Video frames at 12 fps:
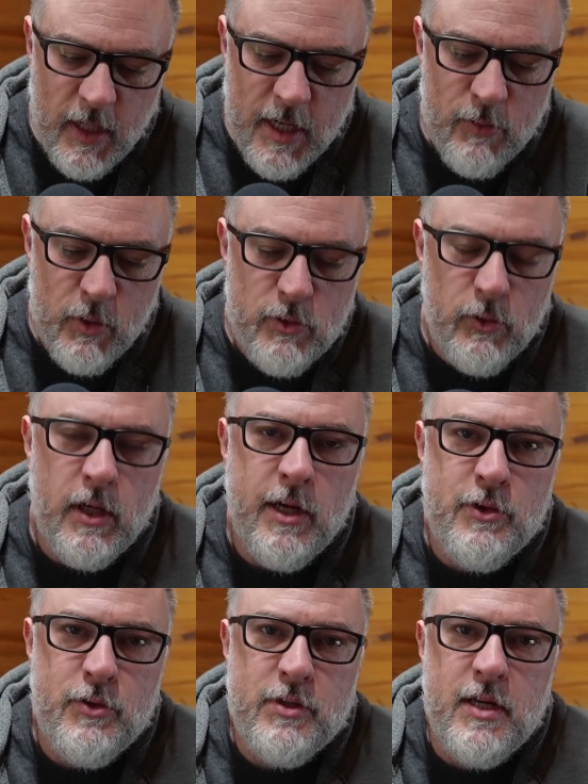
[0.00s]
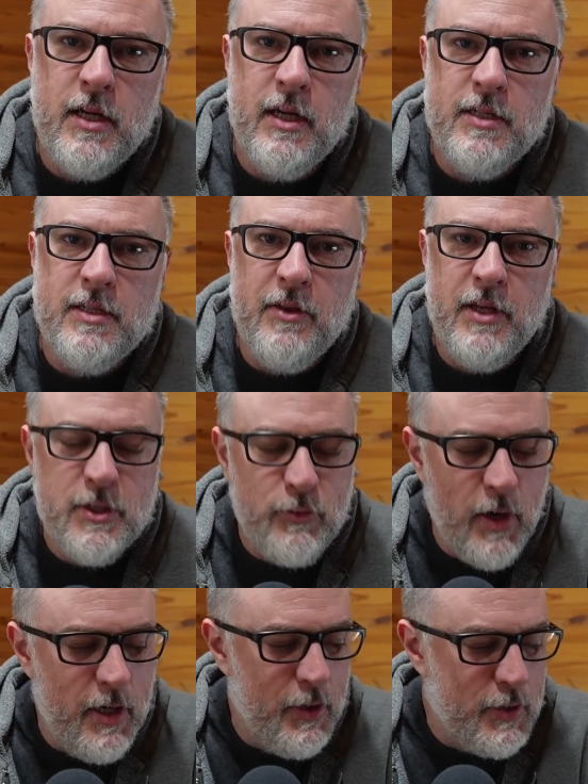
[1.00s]
And what's really interesting is that these
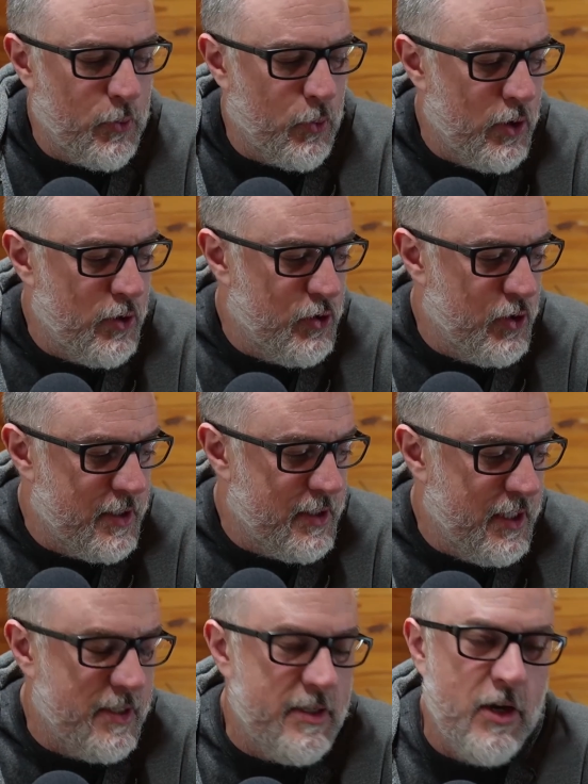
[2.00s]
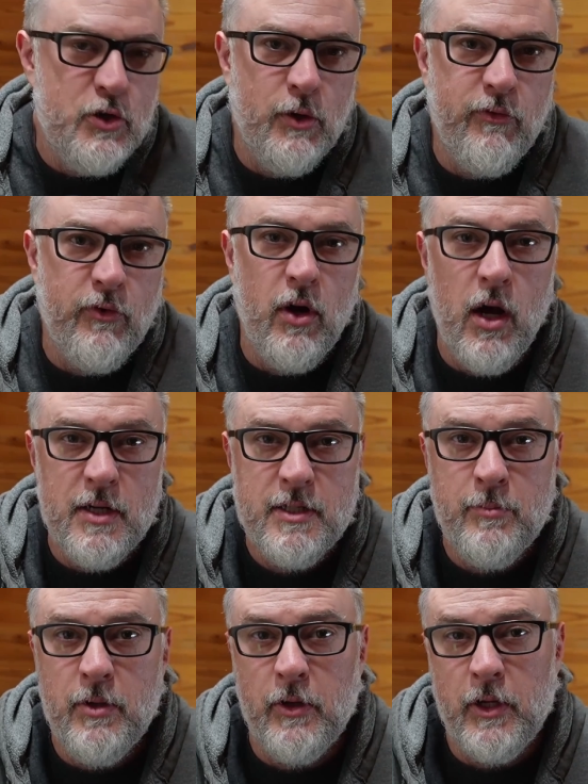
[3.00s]
radios weren't just essential for us
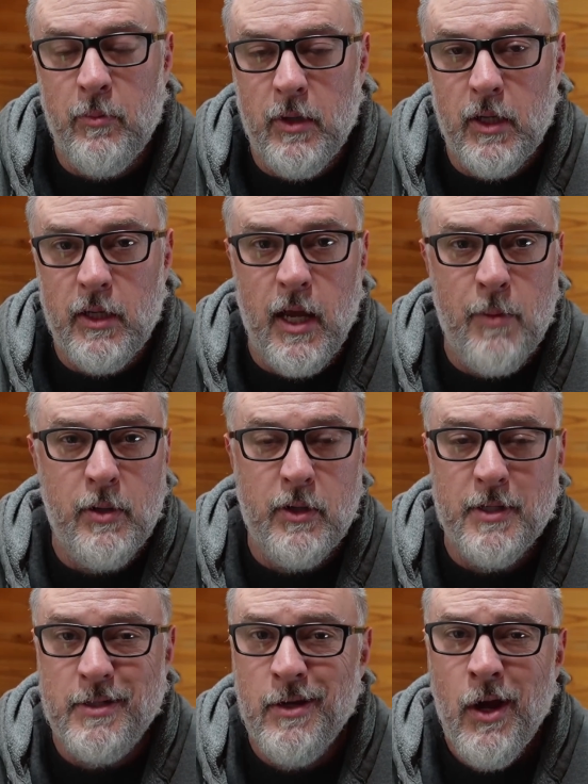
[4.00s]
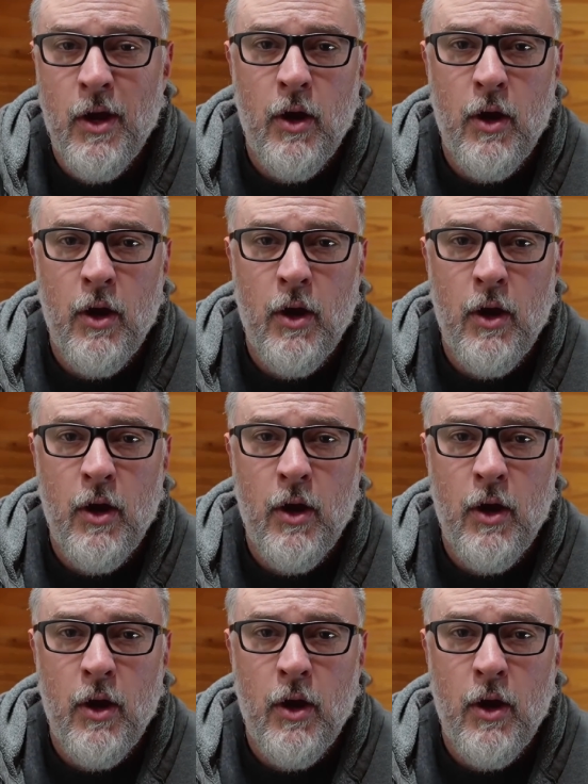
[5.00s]
to be able to communicate, because